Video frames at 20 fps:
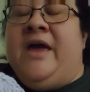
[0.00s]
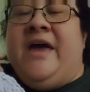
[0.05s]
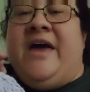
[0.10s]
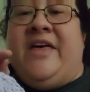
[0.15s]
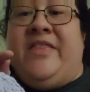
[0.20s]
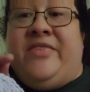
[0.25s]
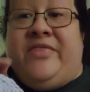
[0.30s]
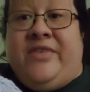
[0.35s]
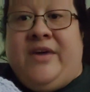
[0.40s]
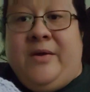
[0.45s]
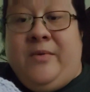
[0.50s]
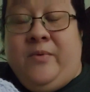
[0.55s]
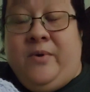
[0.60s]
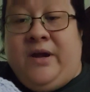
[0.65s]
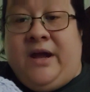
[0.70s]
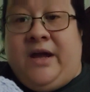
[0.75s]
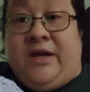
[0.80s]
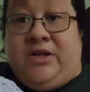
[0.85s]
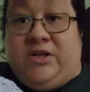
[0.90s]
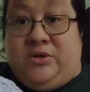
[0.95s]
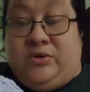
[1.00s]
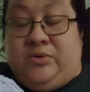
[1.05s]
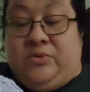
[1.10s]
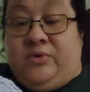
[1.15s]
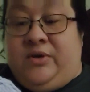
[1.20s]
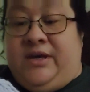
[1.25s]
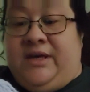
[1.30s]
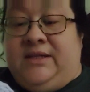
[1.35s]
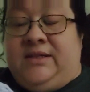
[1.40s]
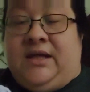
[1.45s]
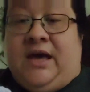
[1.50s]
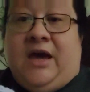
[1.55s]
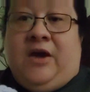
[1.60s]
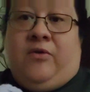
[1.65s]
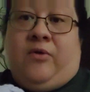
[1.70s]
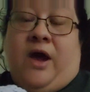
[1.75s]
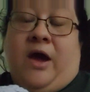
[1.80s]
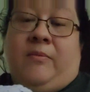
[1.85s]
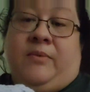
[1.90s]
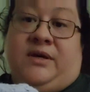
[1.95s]
And then what I do is I
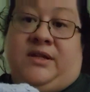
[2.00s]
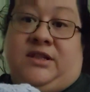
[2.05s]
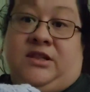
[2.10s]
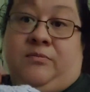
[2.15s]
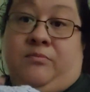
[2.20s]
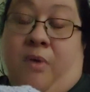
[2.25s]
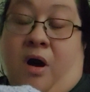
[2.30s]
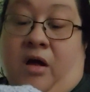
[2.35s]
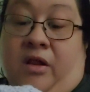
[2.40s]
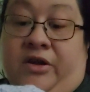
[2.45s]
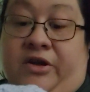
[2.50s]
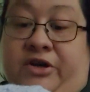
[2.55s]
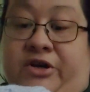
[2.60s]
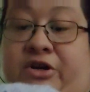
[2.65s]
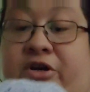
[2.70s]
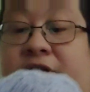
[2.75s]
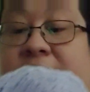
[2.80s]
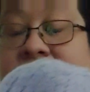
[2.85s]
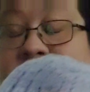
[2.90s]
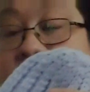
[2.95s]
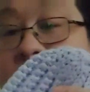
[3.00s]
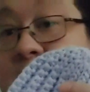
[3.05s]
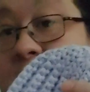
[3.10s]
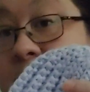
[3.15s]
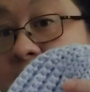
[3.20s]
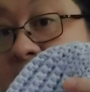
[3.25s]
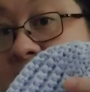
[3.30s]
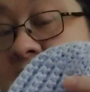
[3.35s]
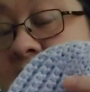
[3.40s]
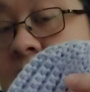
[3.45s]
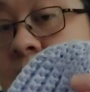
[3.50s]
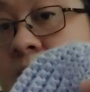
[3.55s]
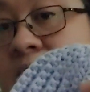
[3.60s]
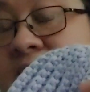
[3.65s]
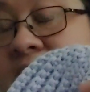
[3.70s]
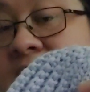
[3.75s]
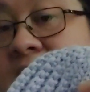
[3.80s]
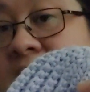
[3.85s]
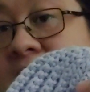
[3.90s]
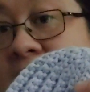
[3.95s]
grab a smaller hook, like this was done
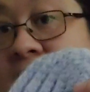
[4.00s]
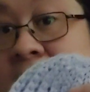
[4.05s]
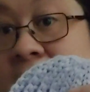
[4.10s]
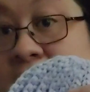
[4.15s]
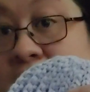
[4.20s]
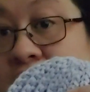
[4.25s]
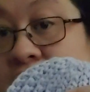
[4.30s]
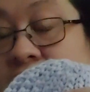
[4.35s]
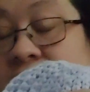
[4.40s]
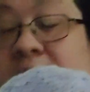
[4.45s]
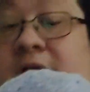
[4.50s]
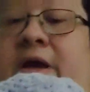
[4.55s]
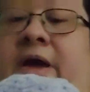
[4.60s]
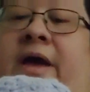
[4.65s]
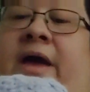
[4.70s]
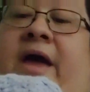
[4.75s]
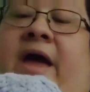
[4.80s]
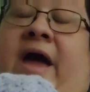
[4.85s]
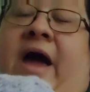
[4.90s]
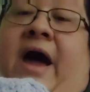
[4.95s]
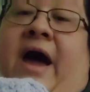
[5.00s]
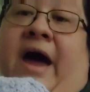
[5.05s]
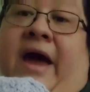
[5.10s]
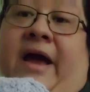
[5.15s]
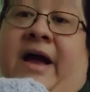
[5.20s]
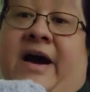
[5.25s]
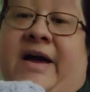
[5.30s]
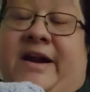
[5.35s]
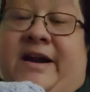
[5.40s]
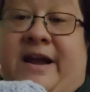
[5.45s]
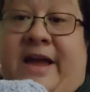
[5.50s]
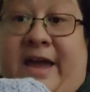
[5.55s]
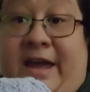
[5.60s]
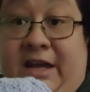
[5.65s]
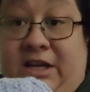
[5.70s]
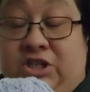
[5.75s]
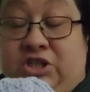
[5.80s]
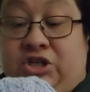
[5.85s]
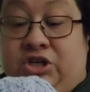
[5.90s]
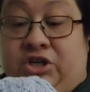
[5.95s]
with an I hook. I got an
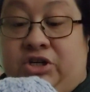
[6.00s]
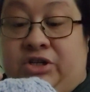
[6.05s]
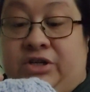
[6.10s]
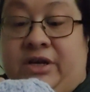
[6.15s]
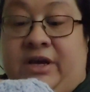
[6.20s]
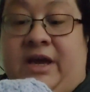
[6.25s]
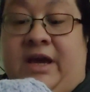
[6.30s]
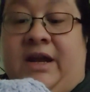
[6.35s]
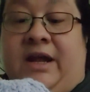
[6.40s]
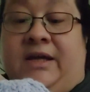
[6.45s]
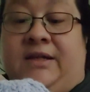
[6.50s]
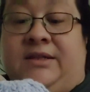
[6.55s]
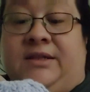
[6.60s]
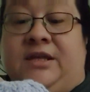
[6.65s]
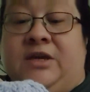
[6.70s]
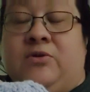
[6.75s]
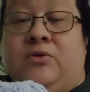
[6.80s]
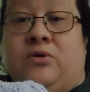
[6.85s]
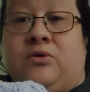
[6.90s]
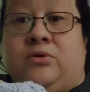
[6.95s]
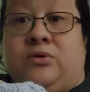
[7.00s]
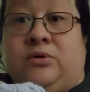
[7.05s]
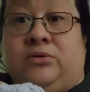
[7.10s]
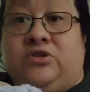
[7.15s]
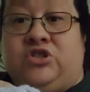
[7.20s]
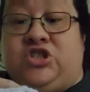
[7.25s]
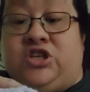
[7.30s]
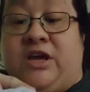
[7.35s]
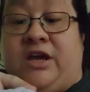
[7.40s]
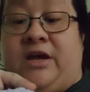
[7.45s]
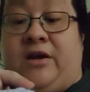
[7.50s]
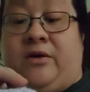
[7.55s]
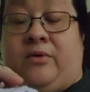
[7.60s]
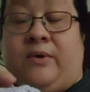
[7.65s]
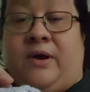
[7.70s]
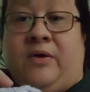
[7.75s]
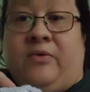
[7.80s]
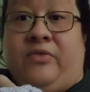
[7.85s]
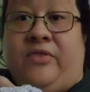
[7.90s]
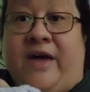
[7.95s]
H hook and I single crocheted
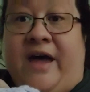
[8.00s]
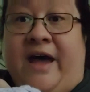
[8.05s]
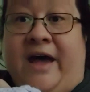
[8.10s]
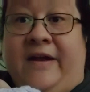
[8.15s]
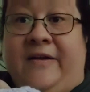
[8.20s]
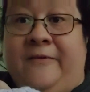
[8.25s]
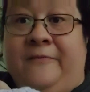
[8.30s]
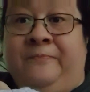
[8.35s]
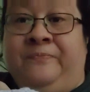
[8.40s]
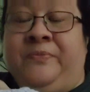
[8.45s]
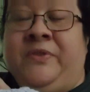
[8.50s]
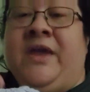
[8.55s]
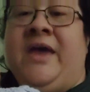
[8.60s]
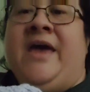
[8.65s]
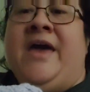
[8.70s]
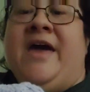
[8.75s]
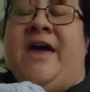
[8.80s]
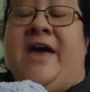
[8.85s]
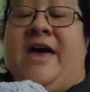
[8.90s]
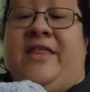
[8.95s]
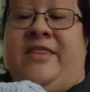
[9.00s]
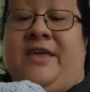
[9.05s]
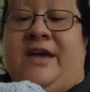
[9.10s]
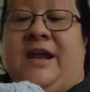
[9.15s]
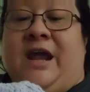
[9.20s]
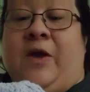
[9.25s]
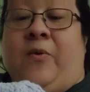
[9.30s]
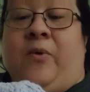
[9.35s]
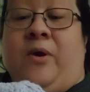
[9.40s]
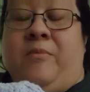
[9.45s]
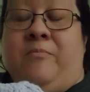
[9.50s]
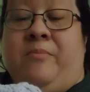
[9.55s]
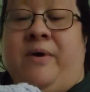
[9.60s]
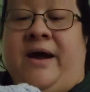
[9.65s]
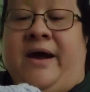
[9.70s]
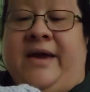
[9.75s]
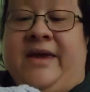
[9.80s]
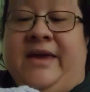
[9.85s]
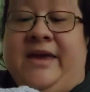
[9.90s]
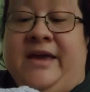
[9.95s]
around that. And then I went
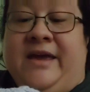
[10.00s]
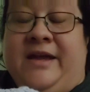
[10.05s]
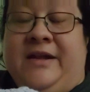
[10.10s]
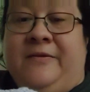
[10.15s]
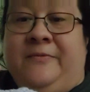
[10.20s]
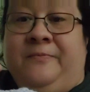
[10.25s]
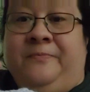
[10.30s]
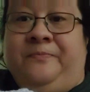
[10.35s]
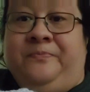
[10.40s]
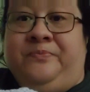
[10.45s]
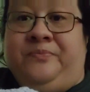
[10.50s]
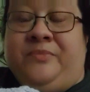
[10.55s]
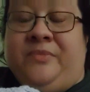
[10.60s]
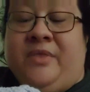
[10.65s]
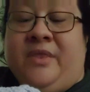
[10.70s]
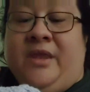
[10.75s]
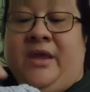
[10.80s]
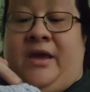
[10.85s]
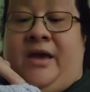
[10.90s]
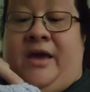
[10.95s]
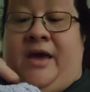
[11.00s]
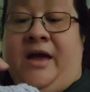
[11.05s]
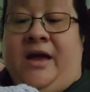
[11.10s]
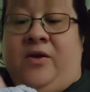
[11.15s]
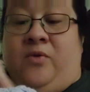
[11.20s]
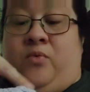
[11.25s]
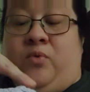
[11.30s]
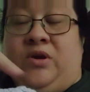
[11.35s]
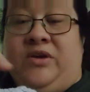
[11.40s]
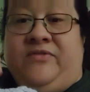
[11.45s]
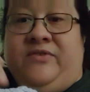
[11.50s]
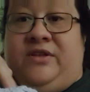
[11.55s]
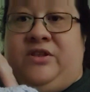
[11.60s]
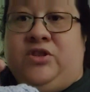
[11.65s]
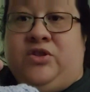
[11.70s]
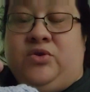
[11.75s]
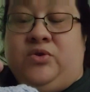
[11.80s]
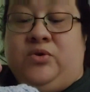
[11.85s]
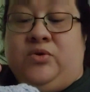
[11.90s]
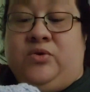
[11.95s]
back in and weaving
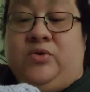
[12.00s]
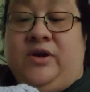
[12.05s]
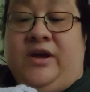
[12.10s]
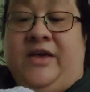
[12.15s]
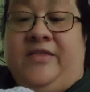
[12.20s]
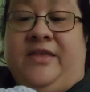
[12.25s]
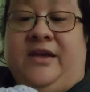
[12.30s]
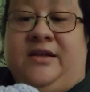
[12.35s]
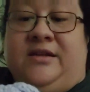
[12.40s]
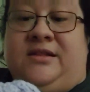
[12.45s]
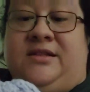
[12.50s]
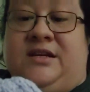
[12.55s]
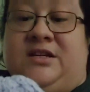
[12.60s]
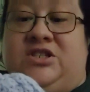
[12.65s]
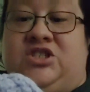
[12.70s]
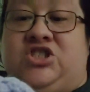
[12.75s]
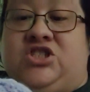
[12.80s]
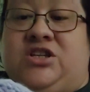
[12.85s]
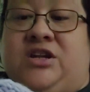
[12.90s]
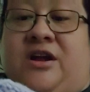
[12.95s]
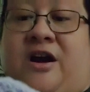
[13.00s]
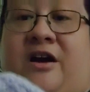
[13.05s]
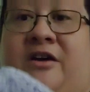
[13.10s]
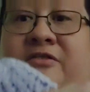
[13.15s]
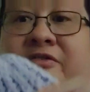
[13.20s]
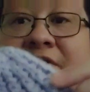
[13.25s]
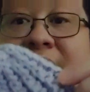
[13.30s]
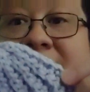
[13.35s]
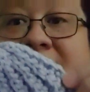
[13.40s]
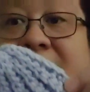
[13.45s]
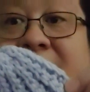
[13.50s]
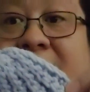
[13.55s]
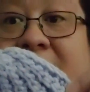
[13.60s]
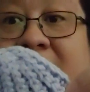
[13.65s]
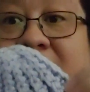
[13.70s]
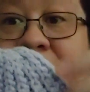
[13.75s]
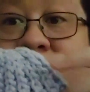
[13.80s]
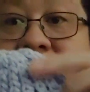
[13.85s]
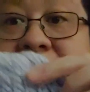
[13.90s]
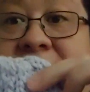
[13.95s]
through and then cinched it off, and it
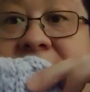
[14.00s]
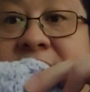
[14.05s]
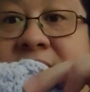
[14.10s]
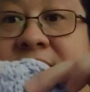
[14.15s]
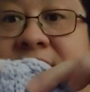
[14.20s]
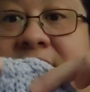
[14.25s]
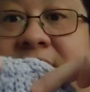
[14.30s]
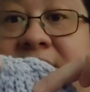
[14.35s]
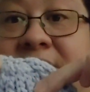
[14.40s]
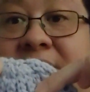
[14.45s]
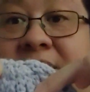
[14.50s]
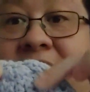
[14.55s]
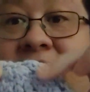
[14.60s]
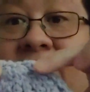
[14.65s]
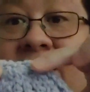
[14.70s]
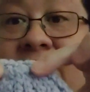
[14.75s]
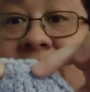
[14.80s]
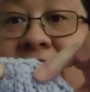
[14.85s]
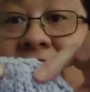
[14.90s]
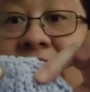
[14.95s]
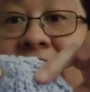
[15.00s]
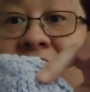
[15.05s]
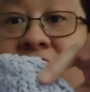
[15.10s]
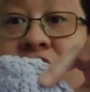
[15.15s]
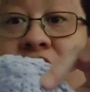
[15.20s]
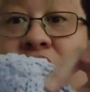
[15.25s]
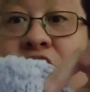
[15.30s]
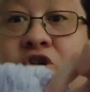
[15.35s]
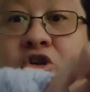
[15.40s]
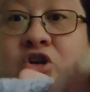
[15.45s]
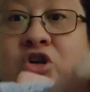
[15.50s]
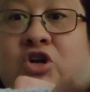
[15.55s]
gave me this cleaner